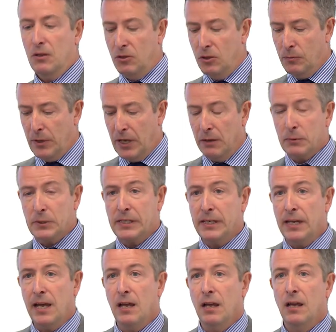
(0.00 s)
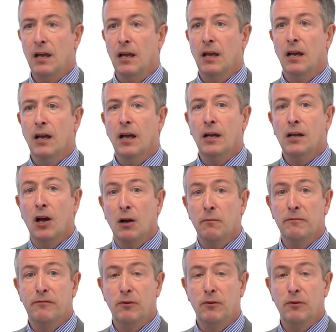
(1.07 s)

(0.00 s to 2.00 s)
you'll be able to get a carbon